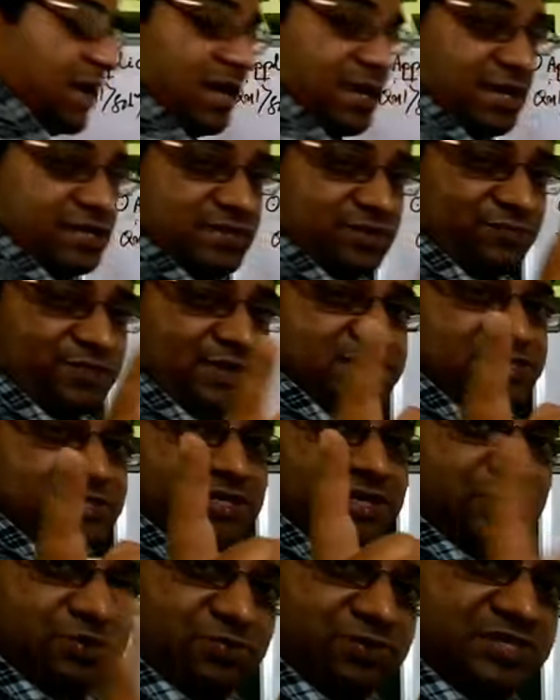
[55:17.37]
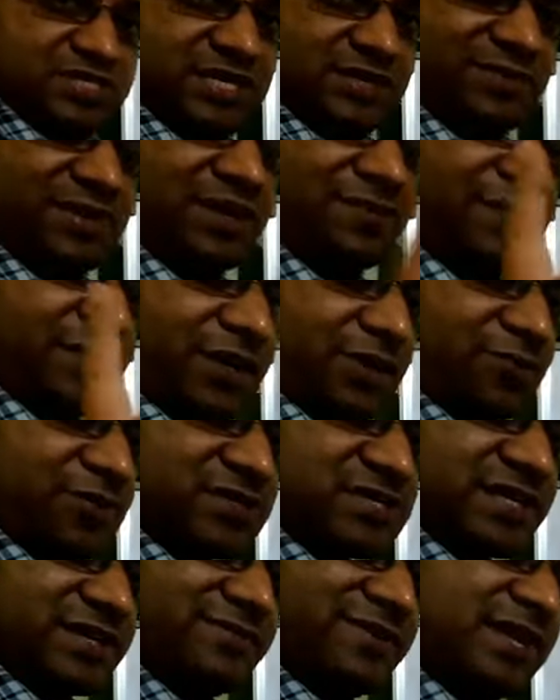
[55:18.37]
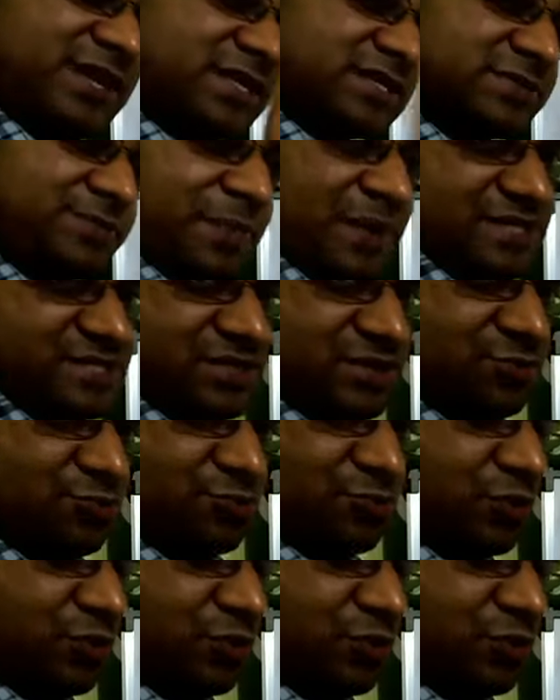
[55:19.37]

In the question q is given, if q is given it is plus q